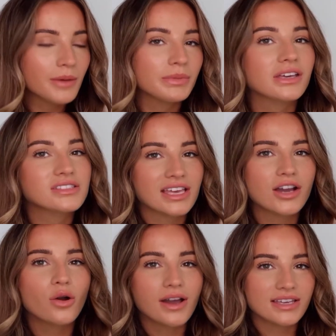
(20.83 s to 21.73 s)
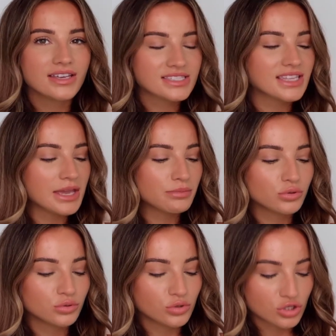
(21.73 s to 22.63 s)
because they are quite a
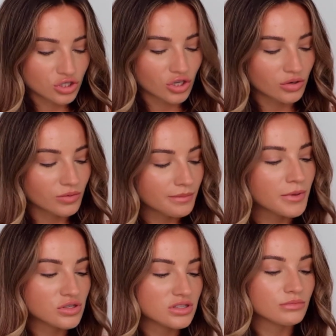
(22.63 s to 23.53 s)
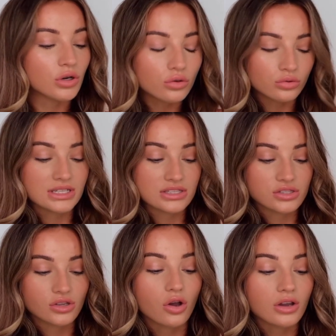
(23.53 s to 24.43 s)
staple shoe, most of them are all in
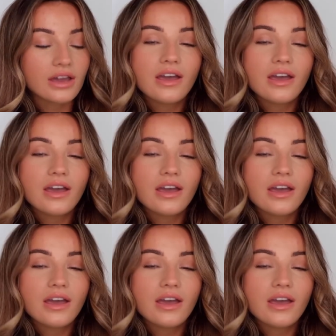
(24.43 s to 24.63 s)
stock.